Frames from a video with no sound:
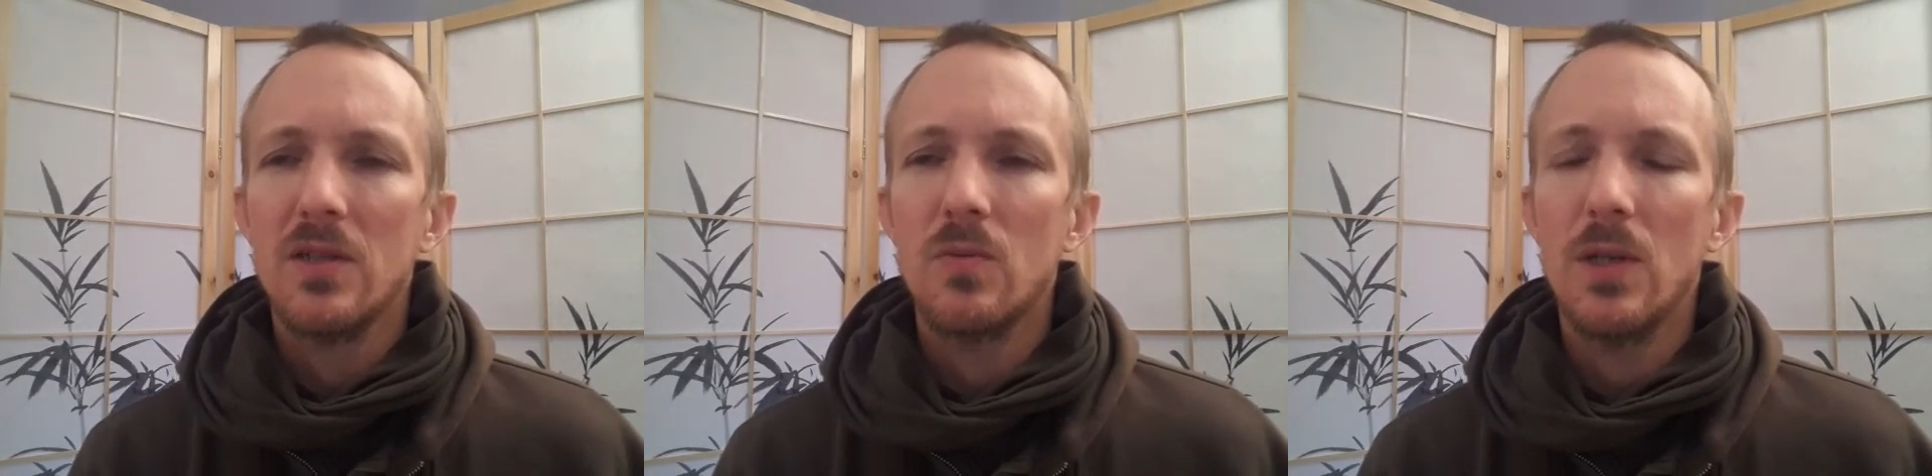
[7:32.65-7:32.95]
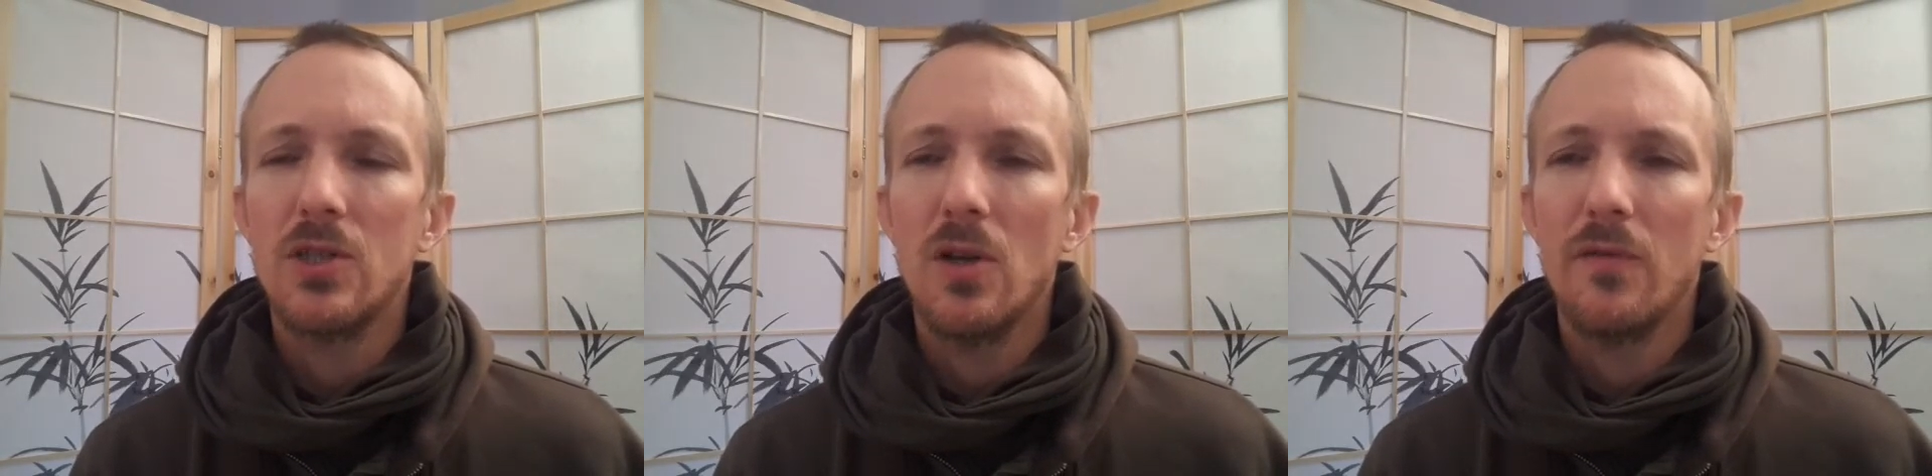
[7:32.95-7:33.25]

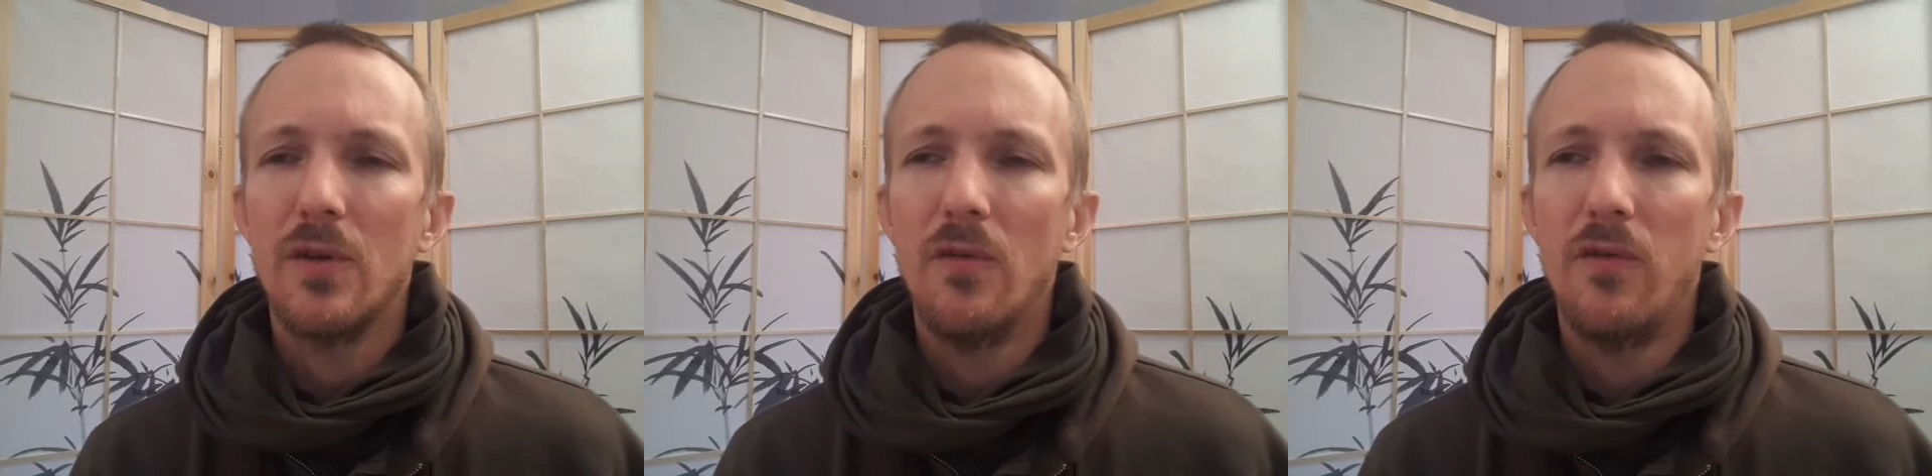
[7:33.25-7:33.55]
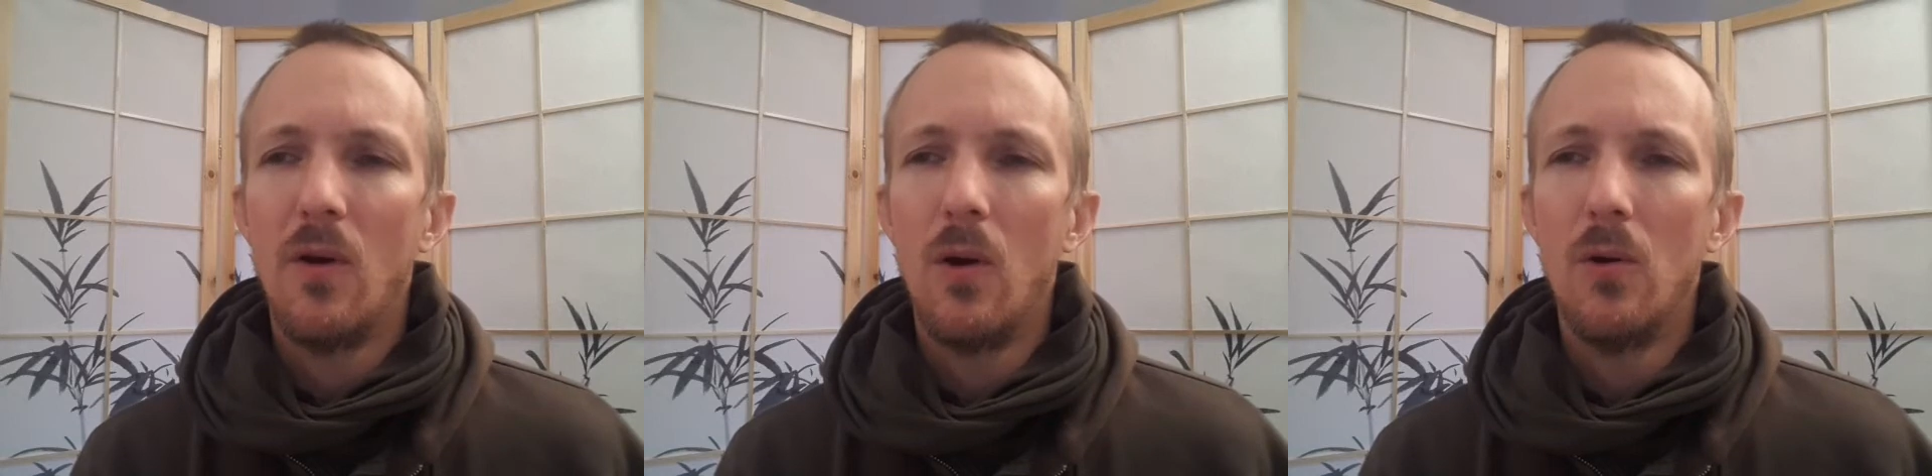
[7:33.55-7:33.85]
switch off your
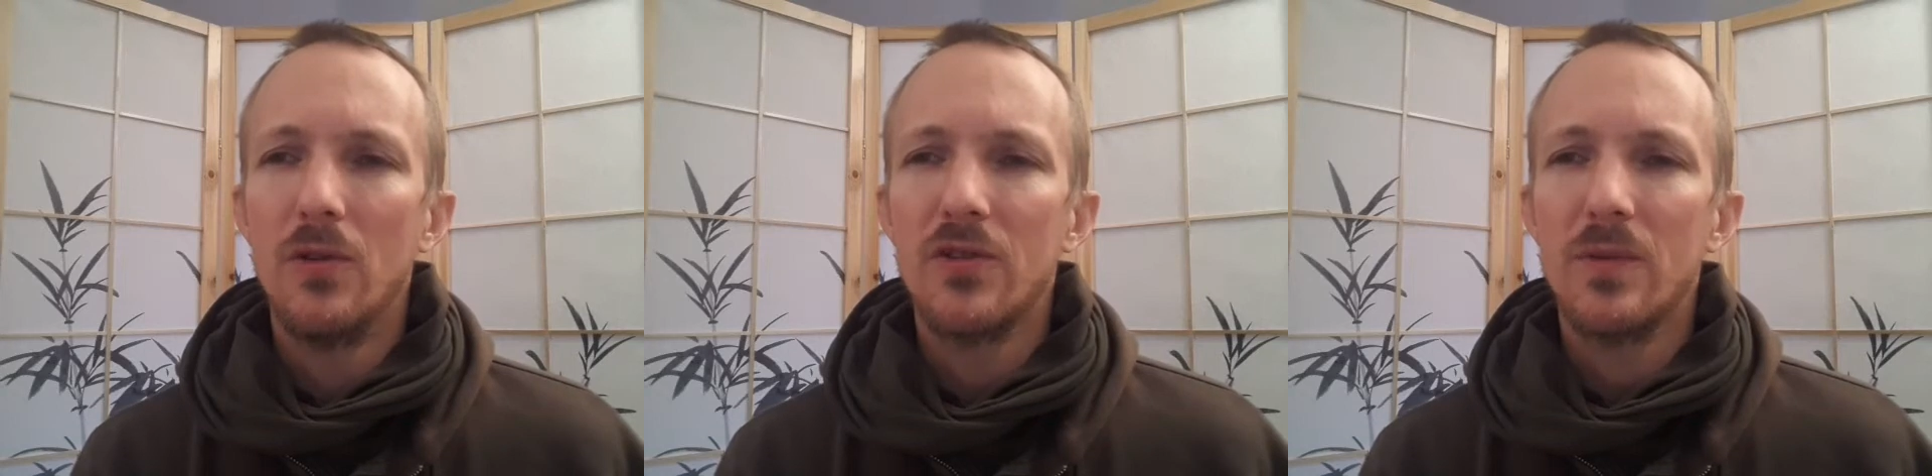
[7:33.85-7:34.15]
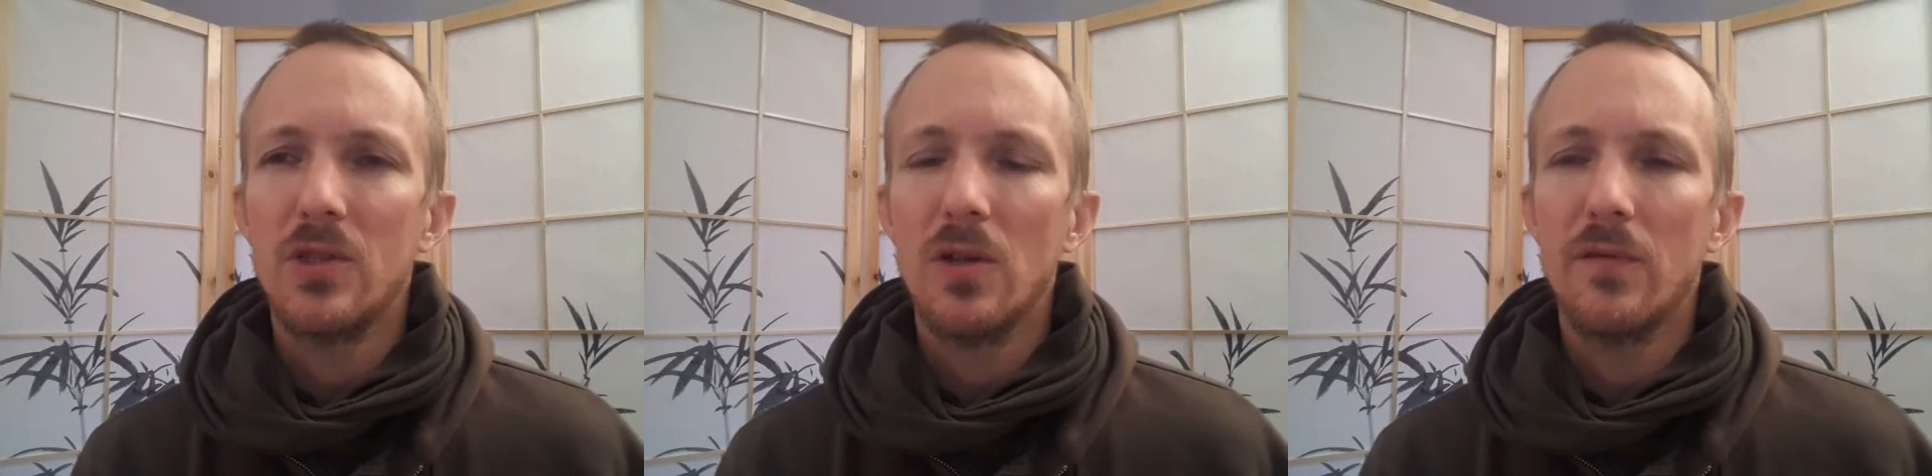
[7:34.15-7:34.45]
phone
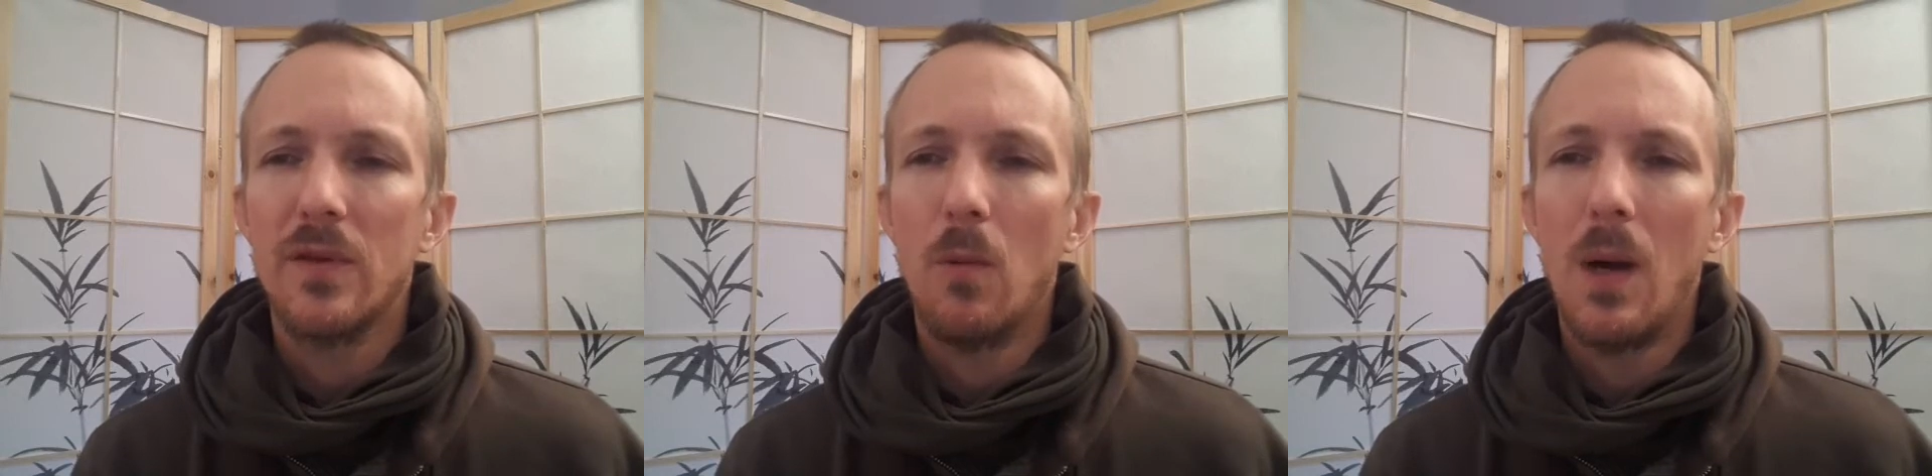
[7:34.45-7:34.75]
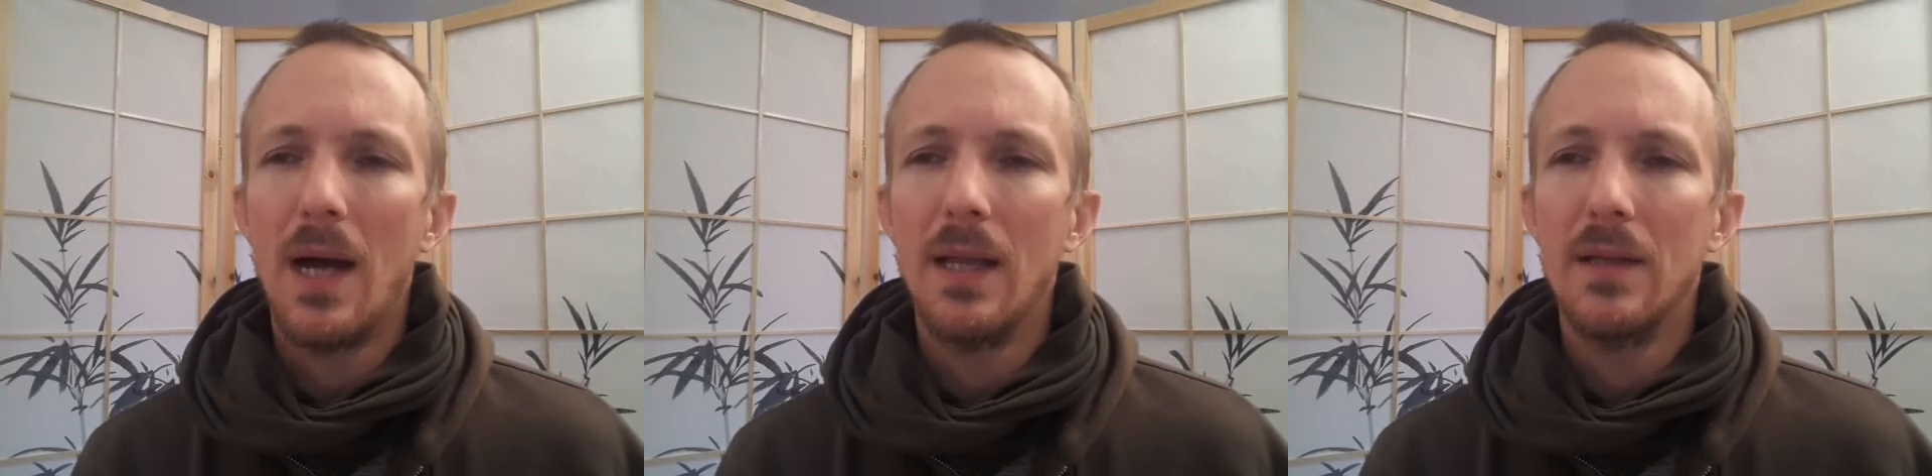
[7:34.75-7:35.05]
switch off your
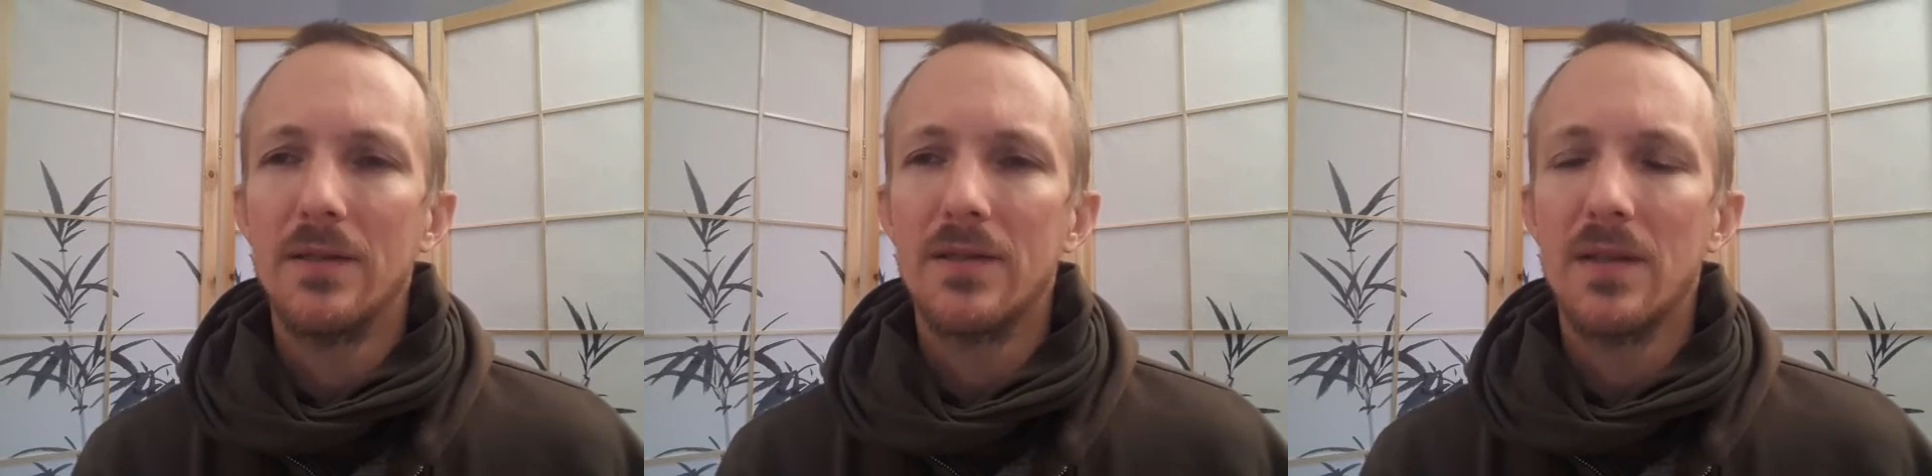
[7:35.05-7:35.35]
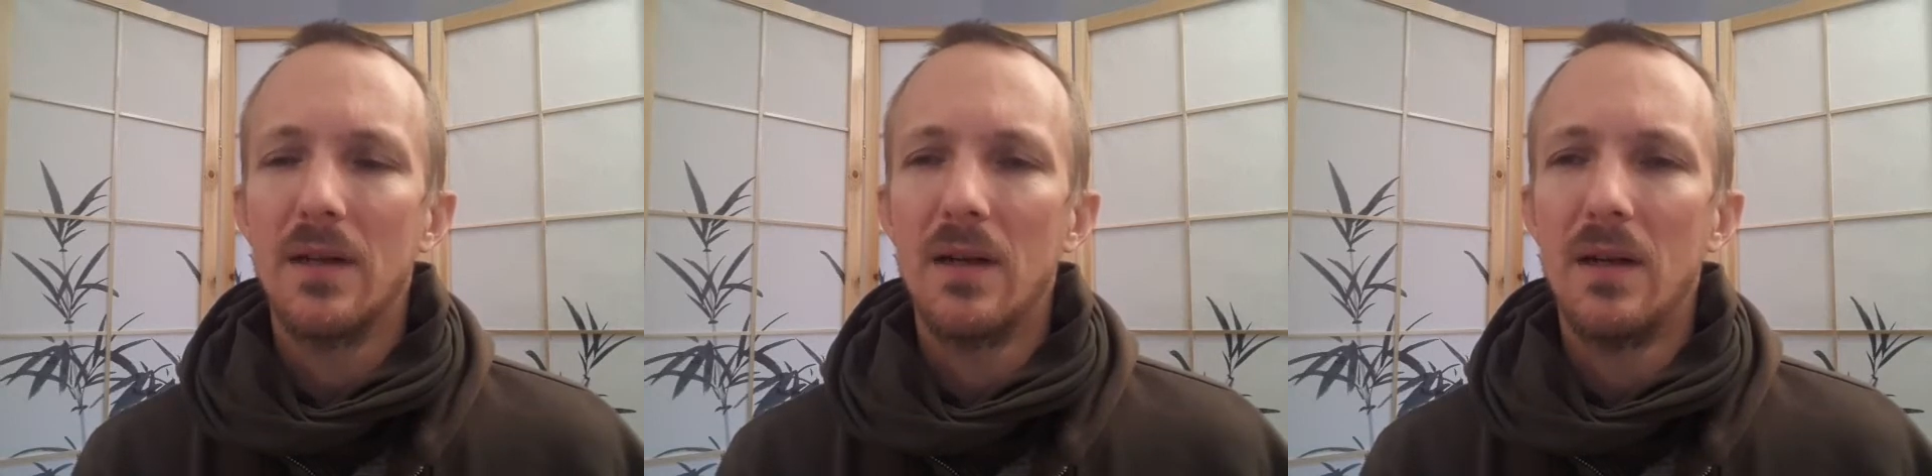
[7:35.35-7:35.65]

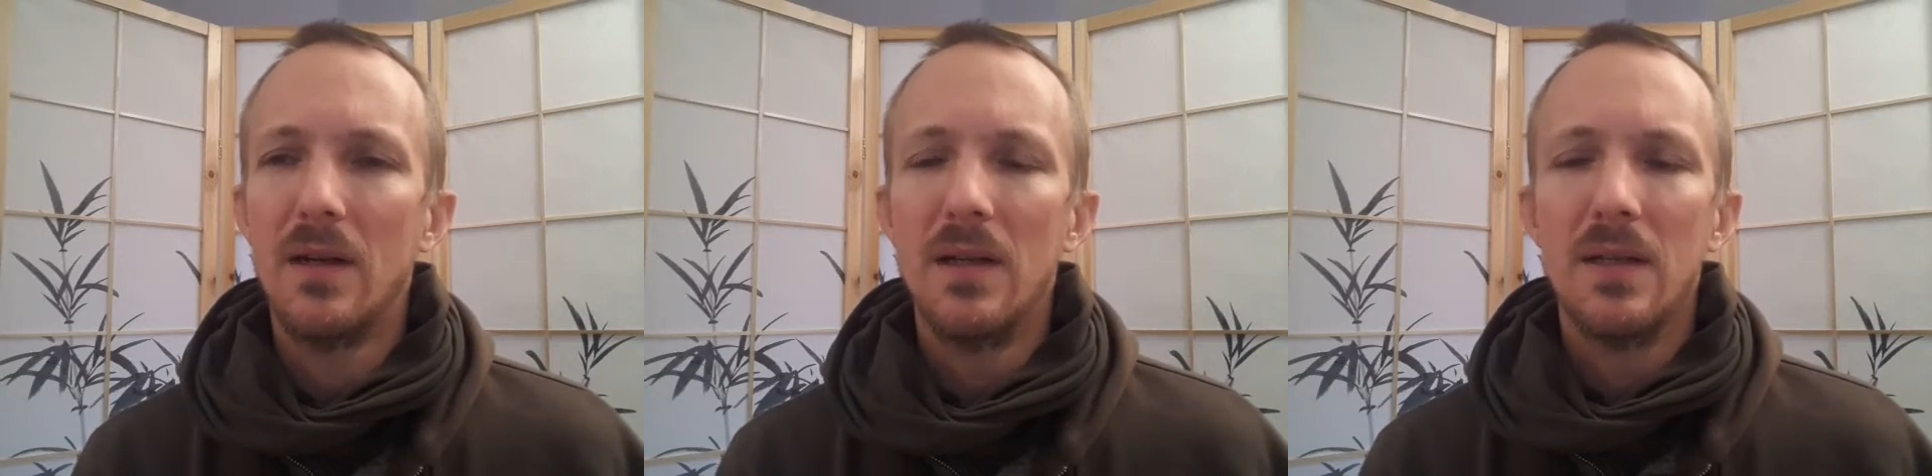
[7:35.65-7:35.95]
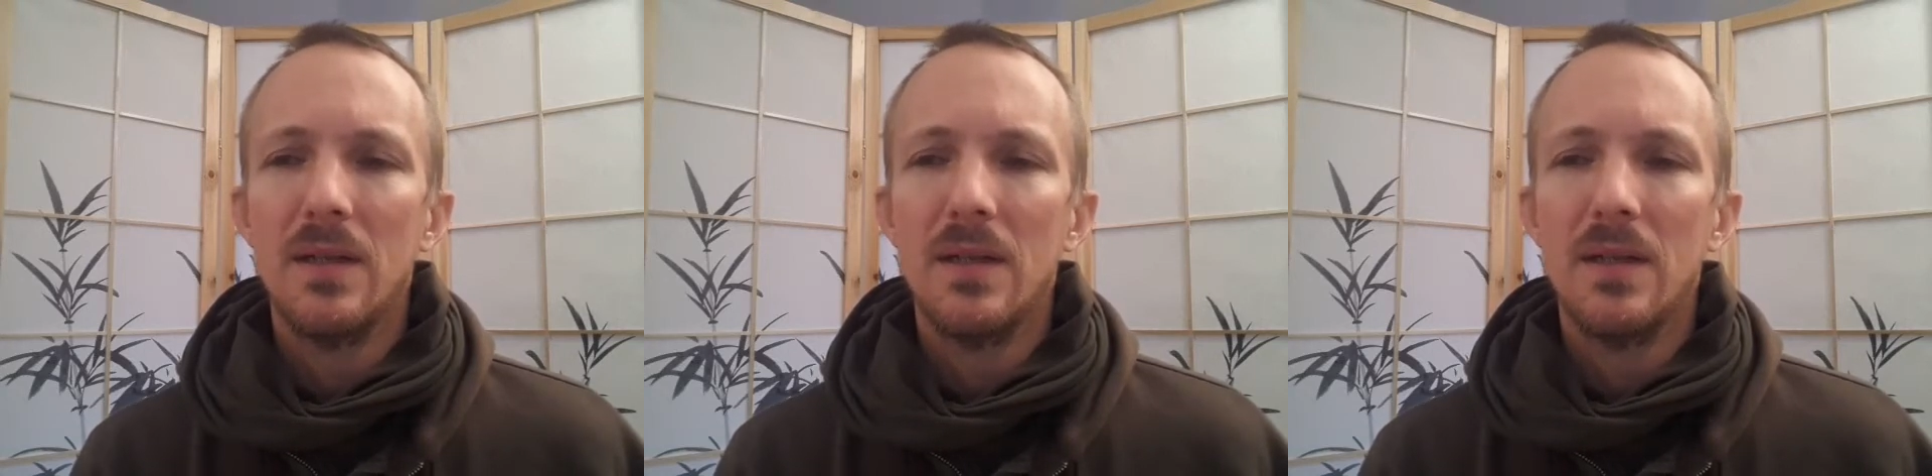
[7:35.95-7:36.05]
wireless uh,